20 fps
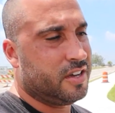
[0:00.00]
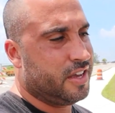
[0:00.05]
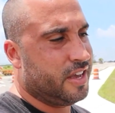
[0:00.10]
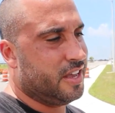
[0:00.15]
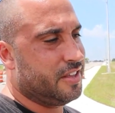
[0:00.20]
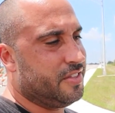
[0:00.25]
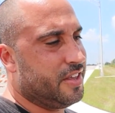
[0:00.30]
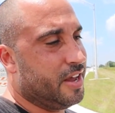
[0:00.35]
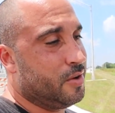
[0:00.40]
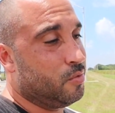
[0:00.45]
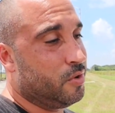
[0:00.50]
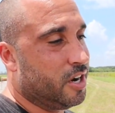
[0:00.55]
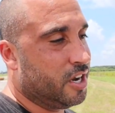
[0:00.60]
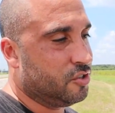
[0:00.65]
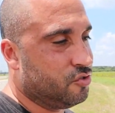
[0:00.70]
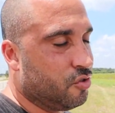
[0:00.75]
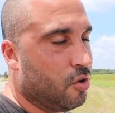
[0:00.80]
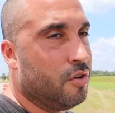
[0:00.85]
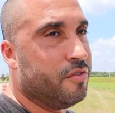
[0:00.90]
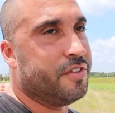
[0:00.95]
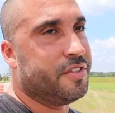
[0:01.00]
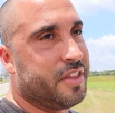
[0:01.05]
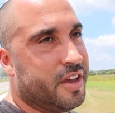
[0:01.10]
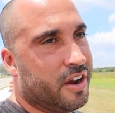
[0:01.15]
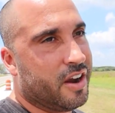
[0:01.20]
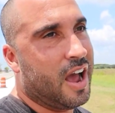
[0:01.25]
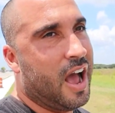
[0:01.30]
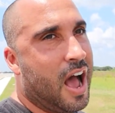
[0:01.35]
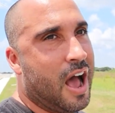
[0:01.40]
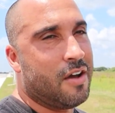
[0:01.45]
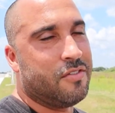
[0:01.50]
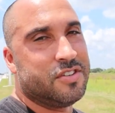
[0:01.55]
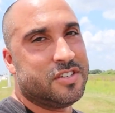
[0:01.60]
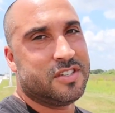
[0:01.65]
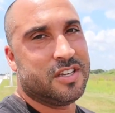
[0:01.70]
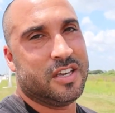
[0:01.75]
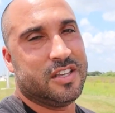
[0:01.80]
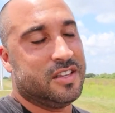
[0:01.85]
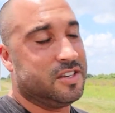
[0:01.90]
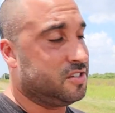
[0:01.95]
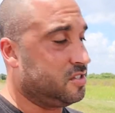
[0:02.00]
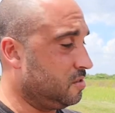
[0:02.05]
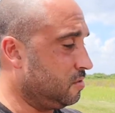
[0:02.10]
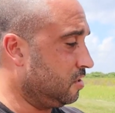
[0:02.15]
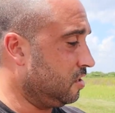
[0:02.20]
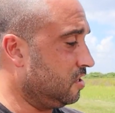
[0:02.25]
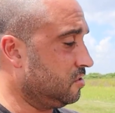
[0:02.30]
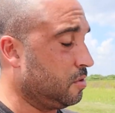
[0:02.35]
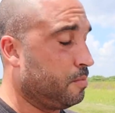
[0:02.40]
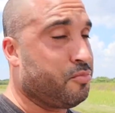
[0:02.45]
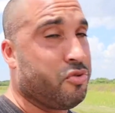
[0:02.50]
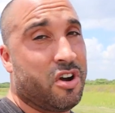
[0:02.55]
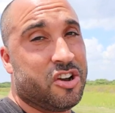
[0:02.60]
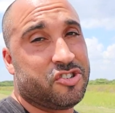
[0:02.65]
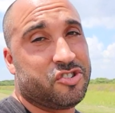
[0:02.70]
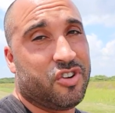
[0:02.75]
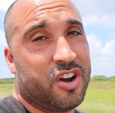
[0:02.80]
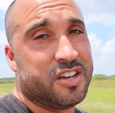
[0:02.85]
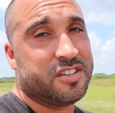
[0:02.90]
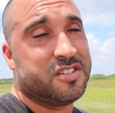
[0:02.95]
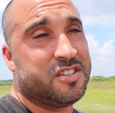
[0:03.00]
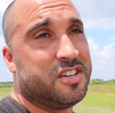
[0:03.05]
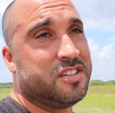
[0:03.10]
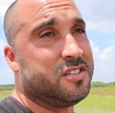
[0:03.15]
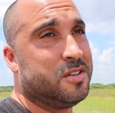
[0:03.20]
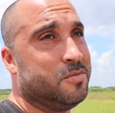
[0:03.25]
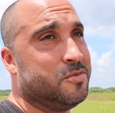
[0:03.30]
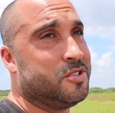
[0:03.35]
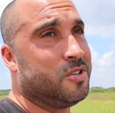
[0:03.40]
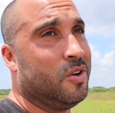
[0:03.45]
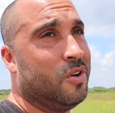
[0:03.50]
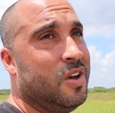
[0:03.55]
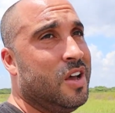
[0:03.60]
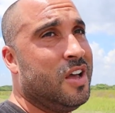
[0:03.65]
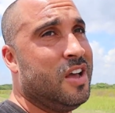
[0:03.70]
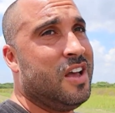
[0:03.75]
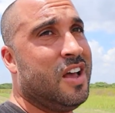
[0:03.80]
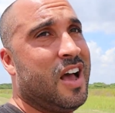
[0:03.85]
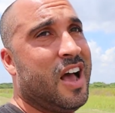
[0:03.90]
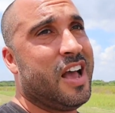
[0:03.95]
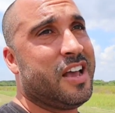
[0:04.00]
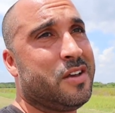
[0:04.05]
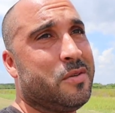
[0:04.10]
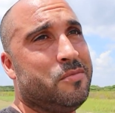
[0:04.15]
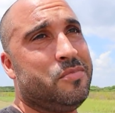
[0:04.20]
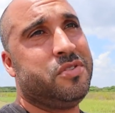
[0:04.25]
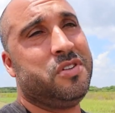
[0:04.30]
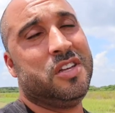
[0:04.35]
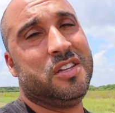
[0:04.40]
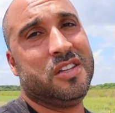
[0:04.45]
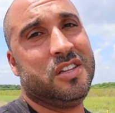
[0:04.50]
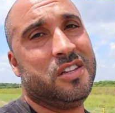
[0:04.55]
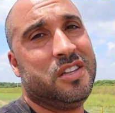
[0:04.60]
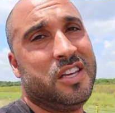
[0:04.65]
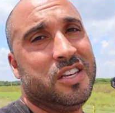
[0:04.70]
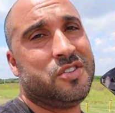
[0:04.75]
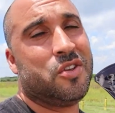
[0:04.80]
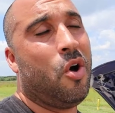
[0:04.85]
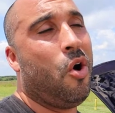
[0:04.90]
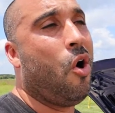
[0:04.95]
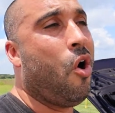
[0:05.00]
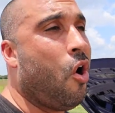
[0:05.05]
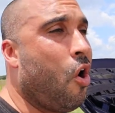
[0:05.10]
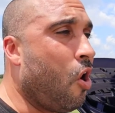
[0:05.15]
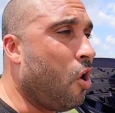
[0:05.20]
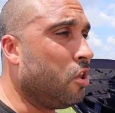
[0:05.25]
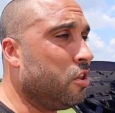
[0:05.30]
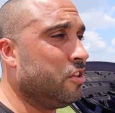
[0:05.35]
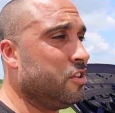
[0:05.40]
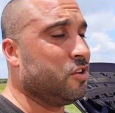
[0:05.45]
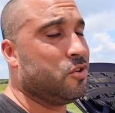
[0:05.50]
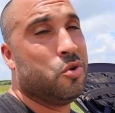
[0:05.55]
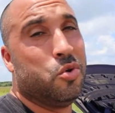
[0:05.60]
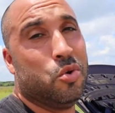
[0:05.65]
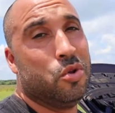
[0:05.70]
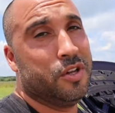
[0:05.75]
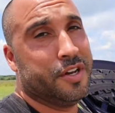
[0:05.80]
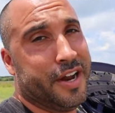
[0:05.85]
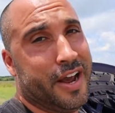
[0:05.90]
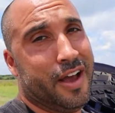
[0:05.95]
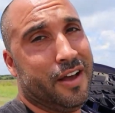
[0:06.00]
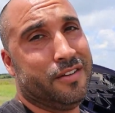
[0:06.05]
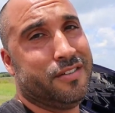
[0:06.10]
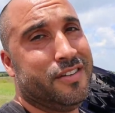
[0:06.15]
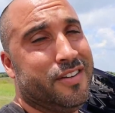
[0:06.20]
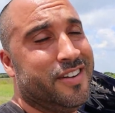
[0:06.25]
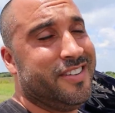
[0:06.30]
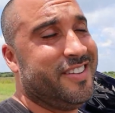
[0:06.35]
And then when I drove it there, obviously this is a pressurized system, so I completely leaked all of the coolant out.